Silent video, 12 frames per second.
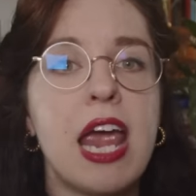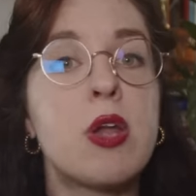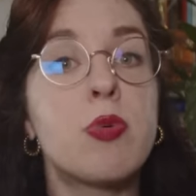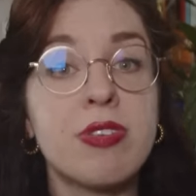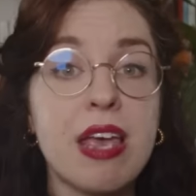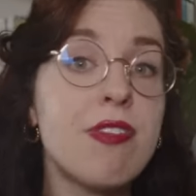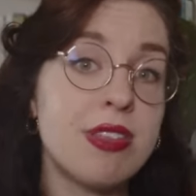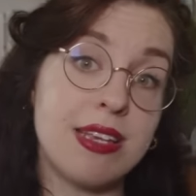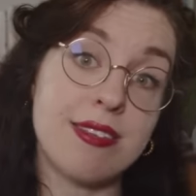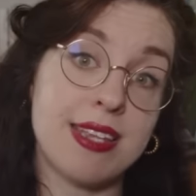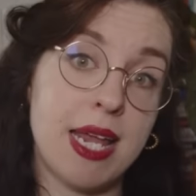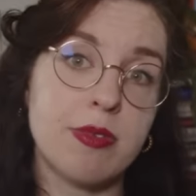It was given
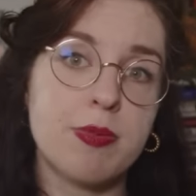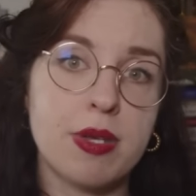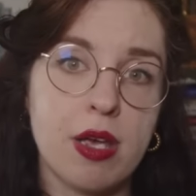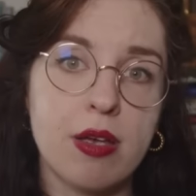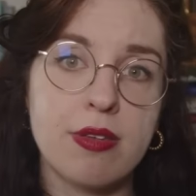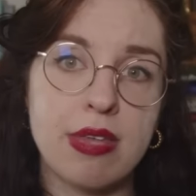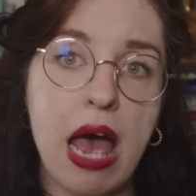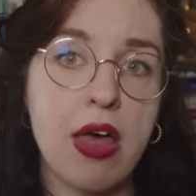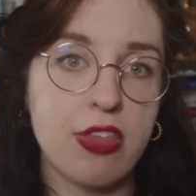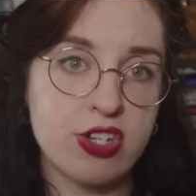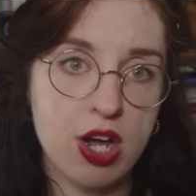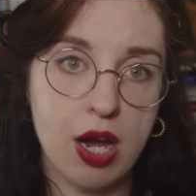these names because
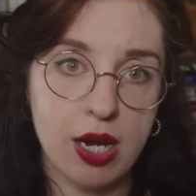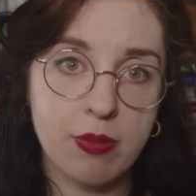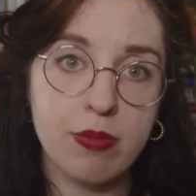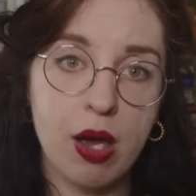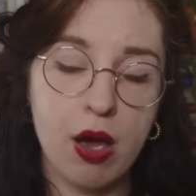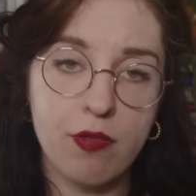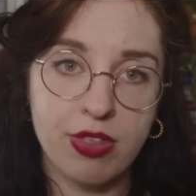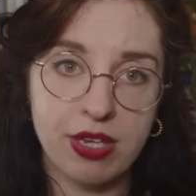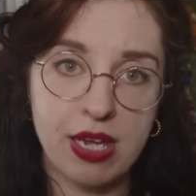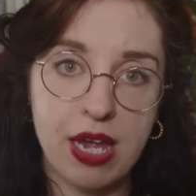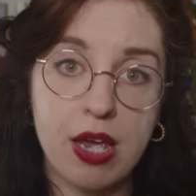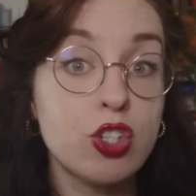at the time of the
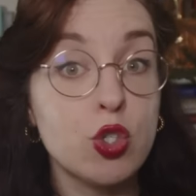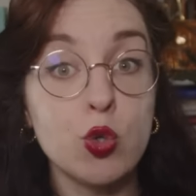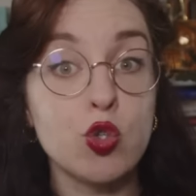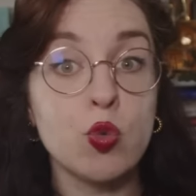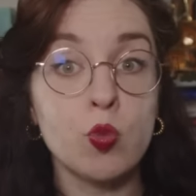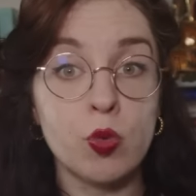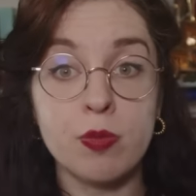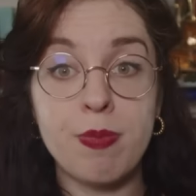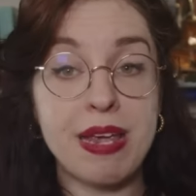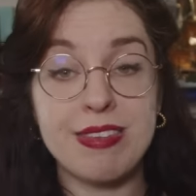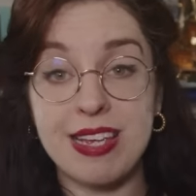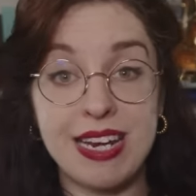year, children would
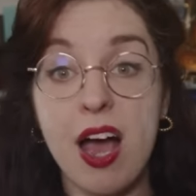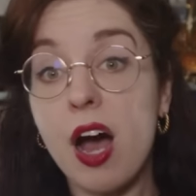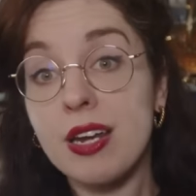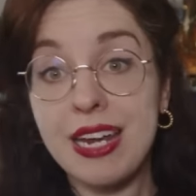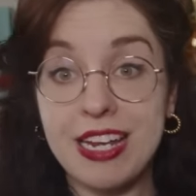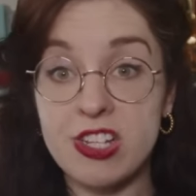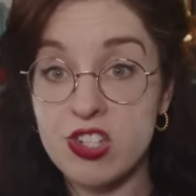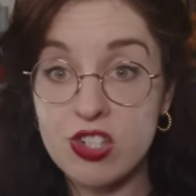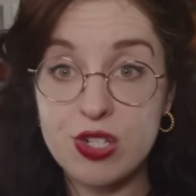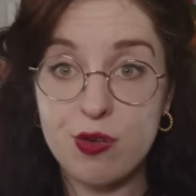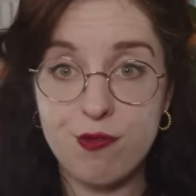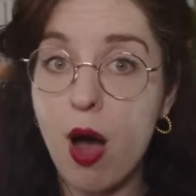basically
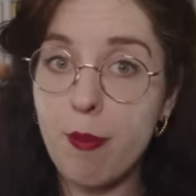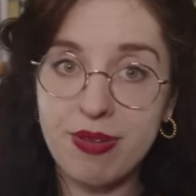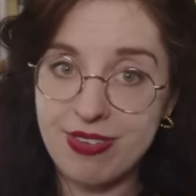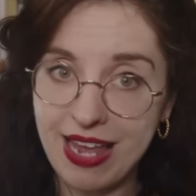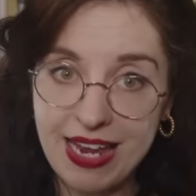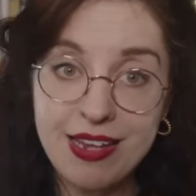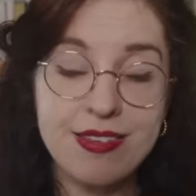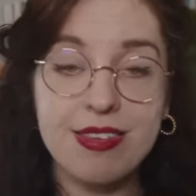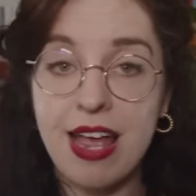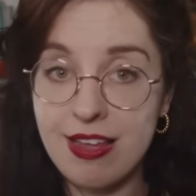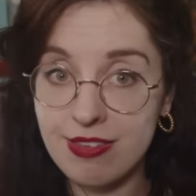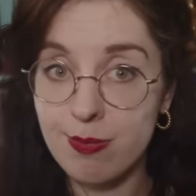unhinge farmers'
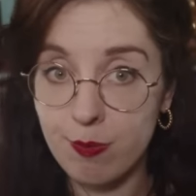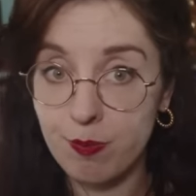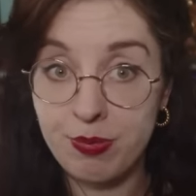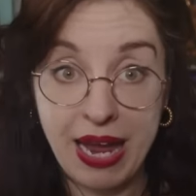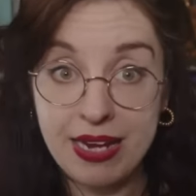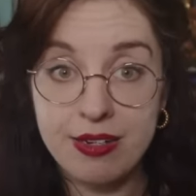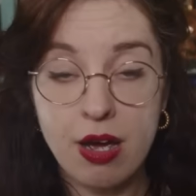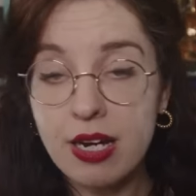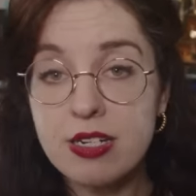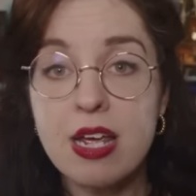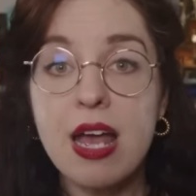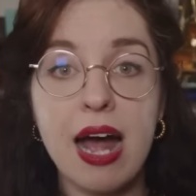gates, hence Gate
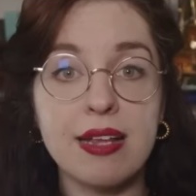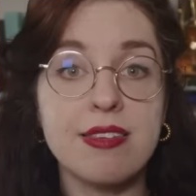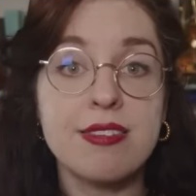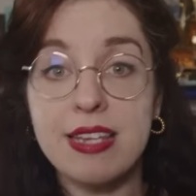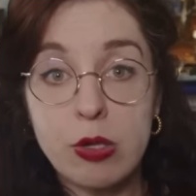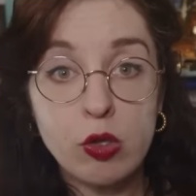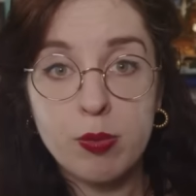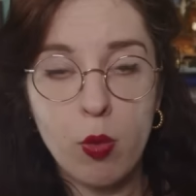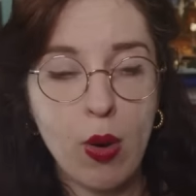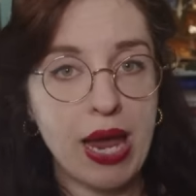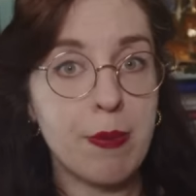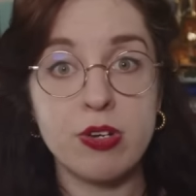Night, and steal them
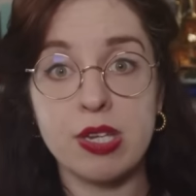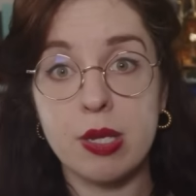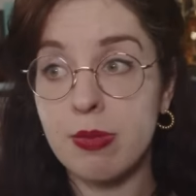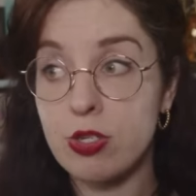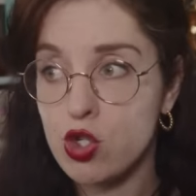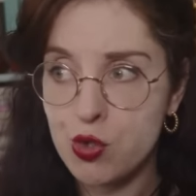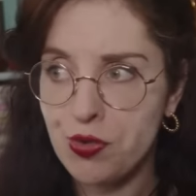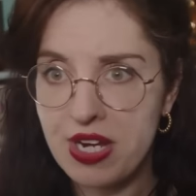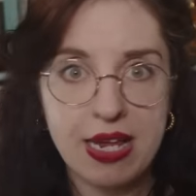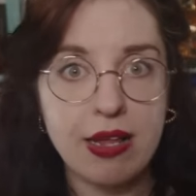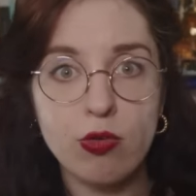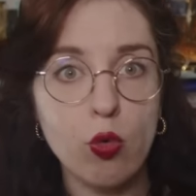away, putting them in
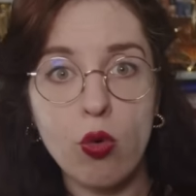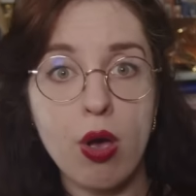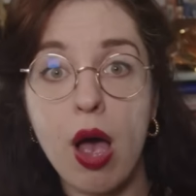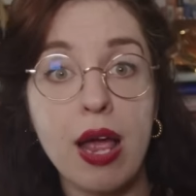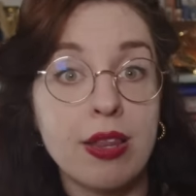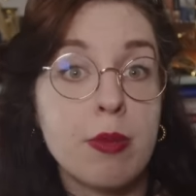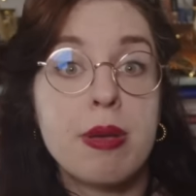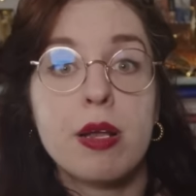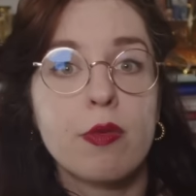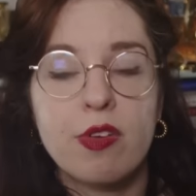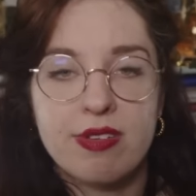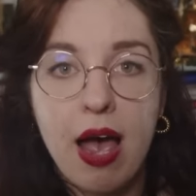trees or in the
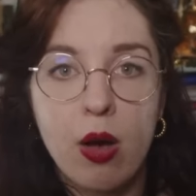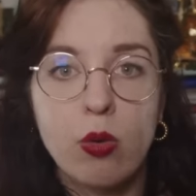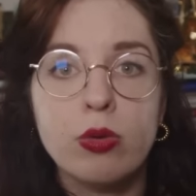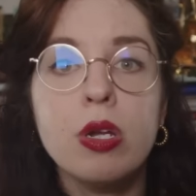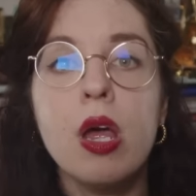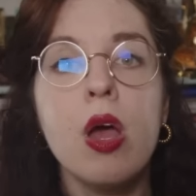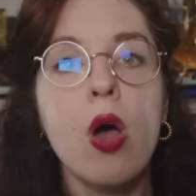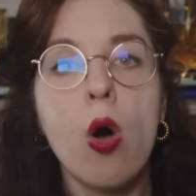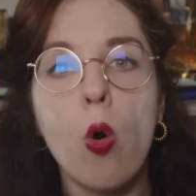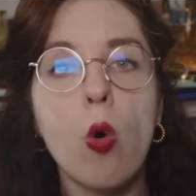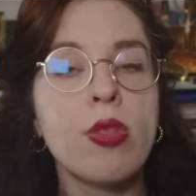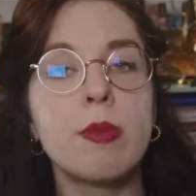middle of a town,
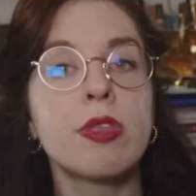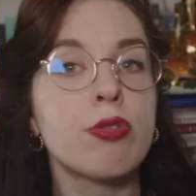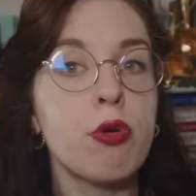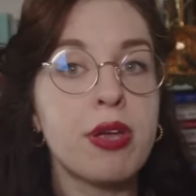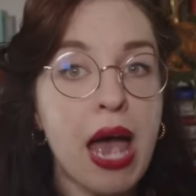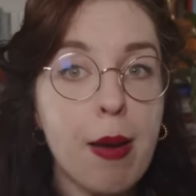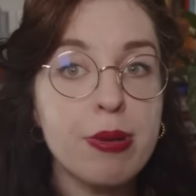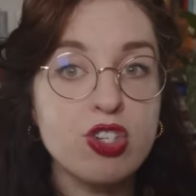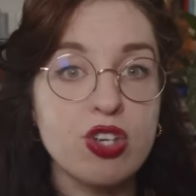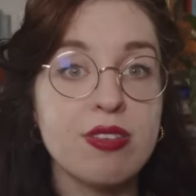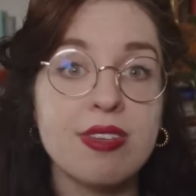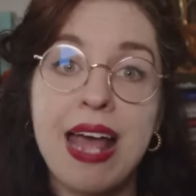or they would throw
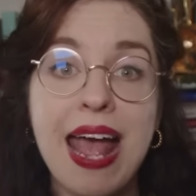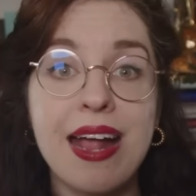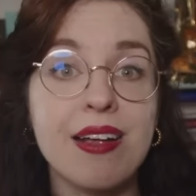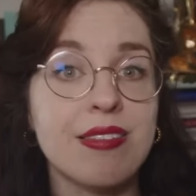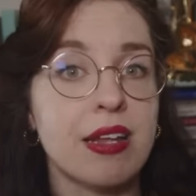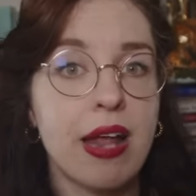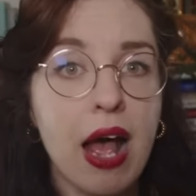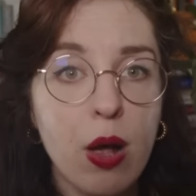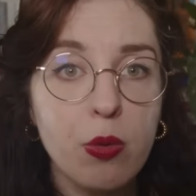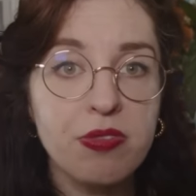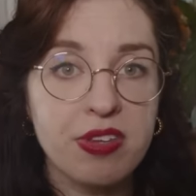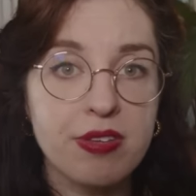cabbages and eggs at
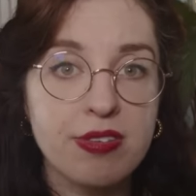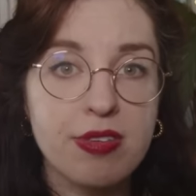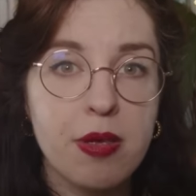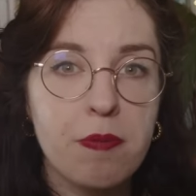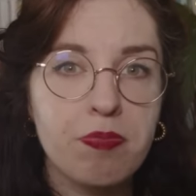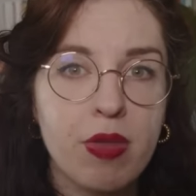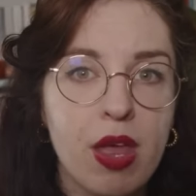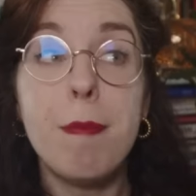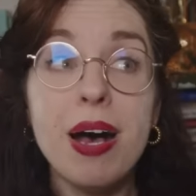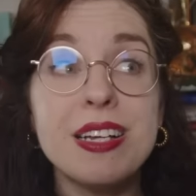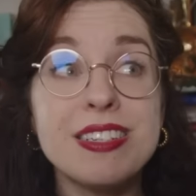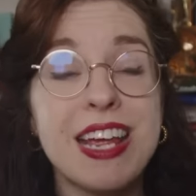houses.
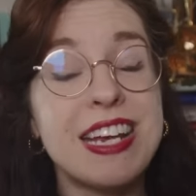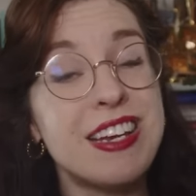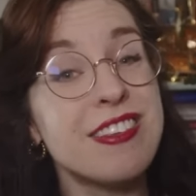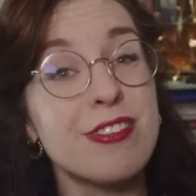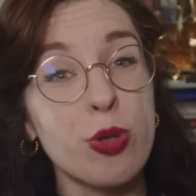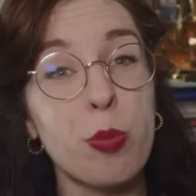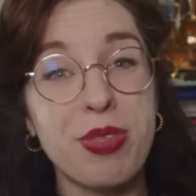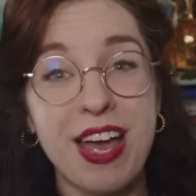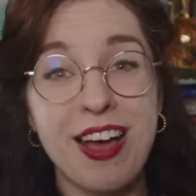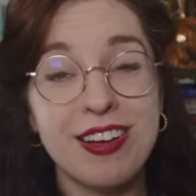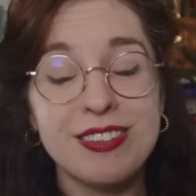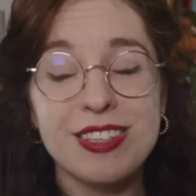But it didn't stop
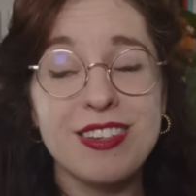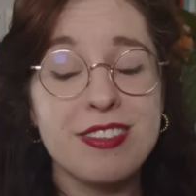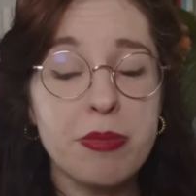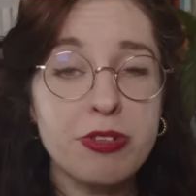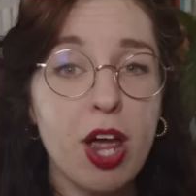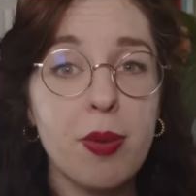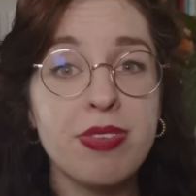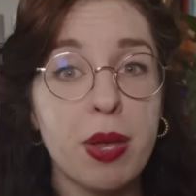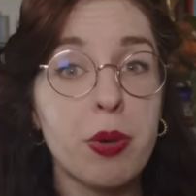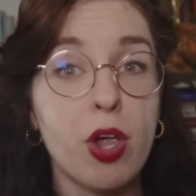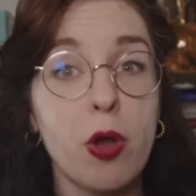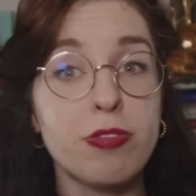there. Sometimes
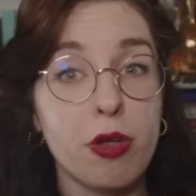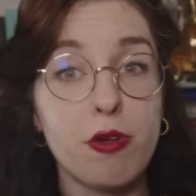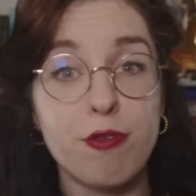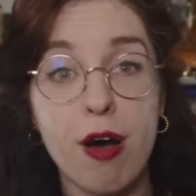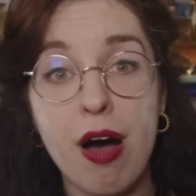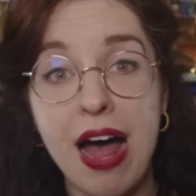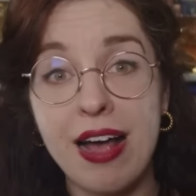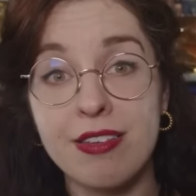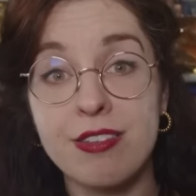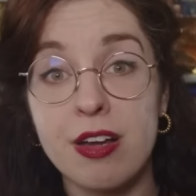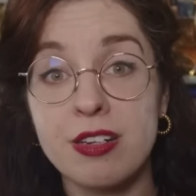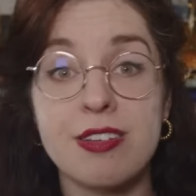they would go so far
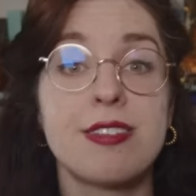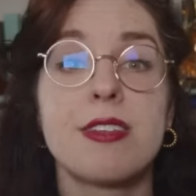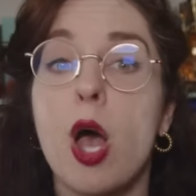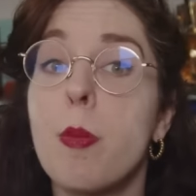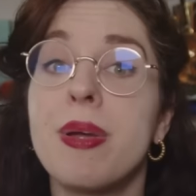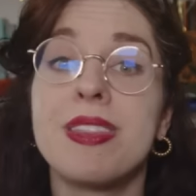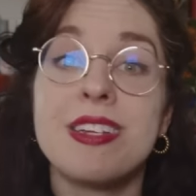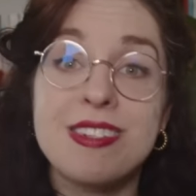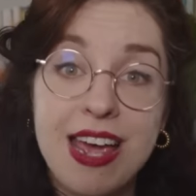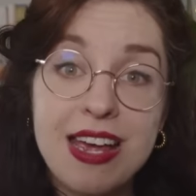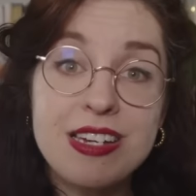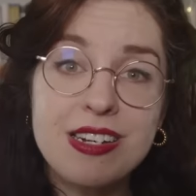as disturbing the
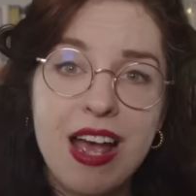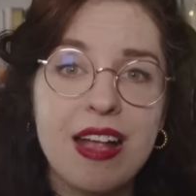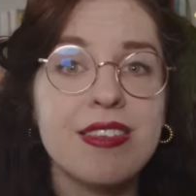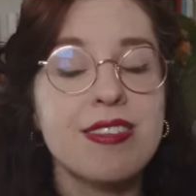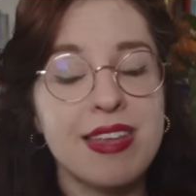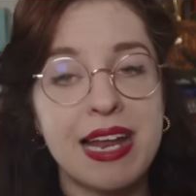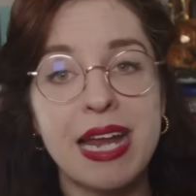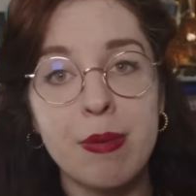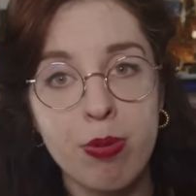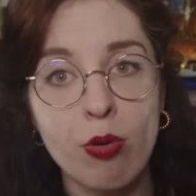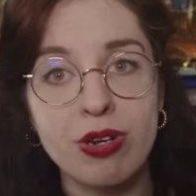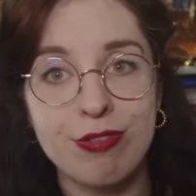dead and
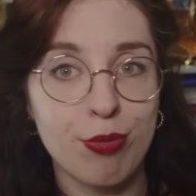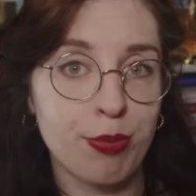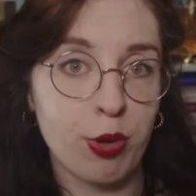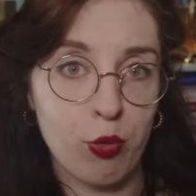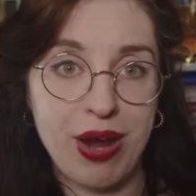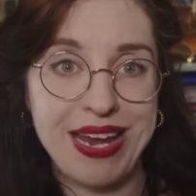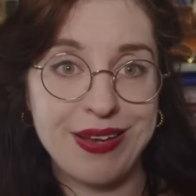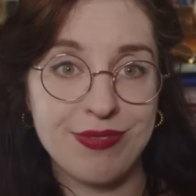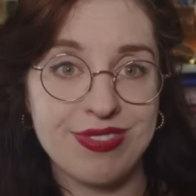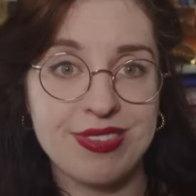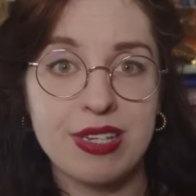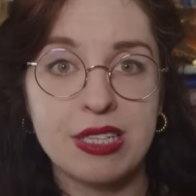stealing bodies from the
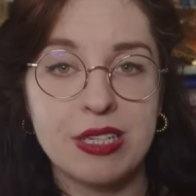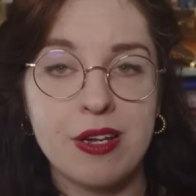graves.